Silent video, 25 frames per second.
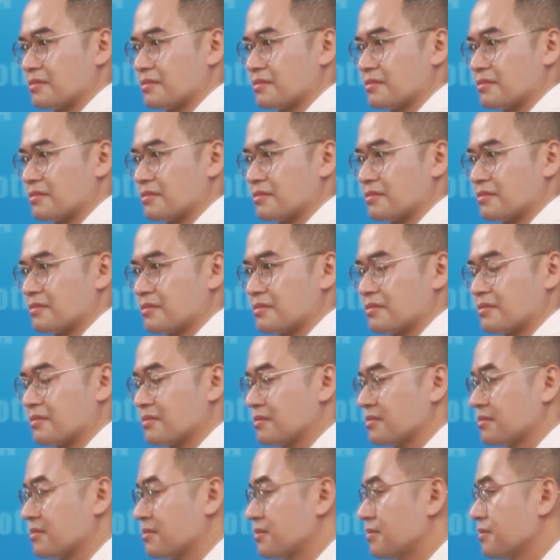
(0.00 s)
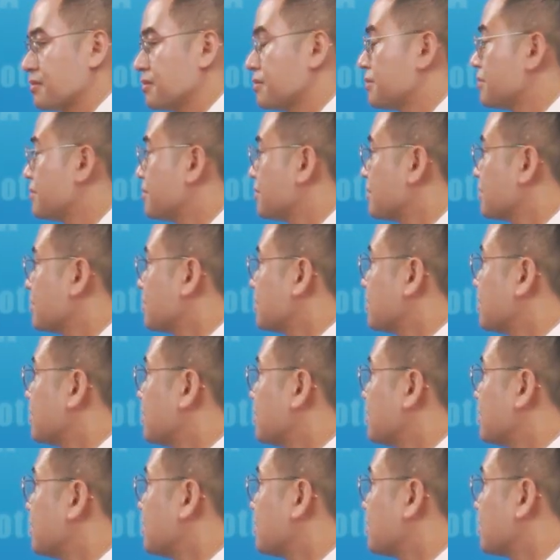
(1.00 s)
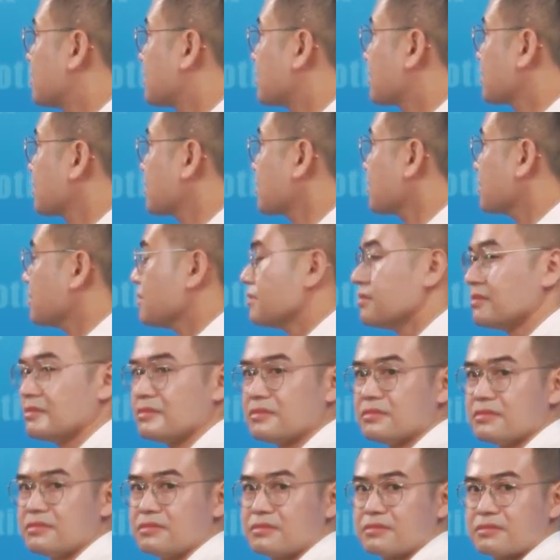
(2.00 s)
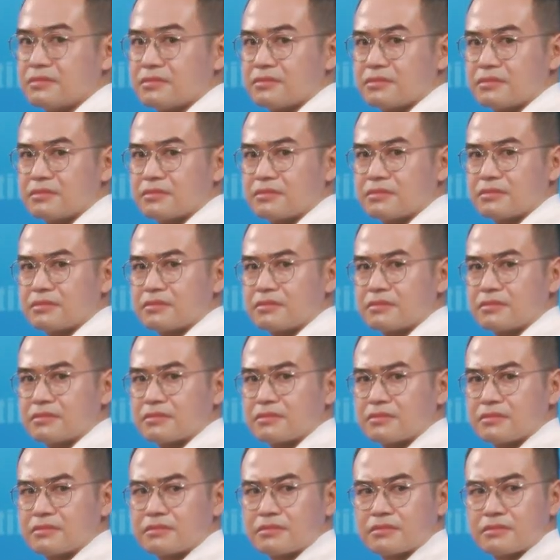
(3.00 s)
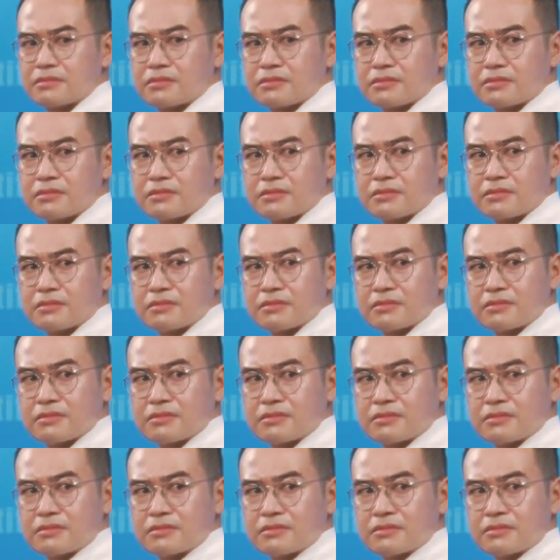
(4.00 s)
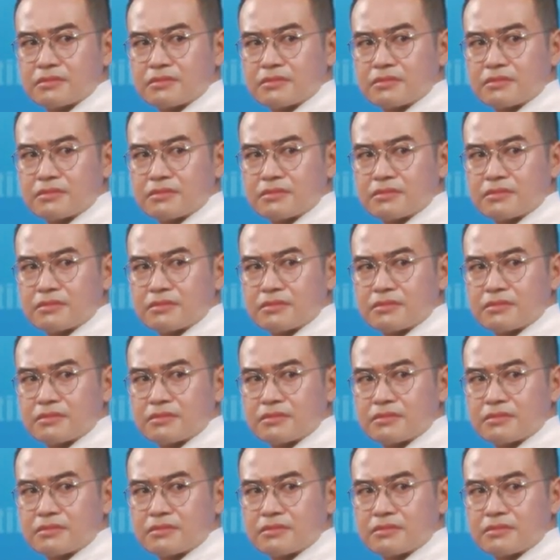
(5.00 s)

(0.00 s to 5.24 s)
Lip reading: This person isn't speaking.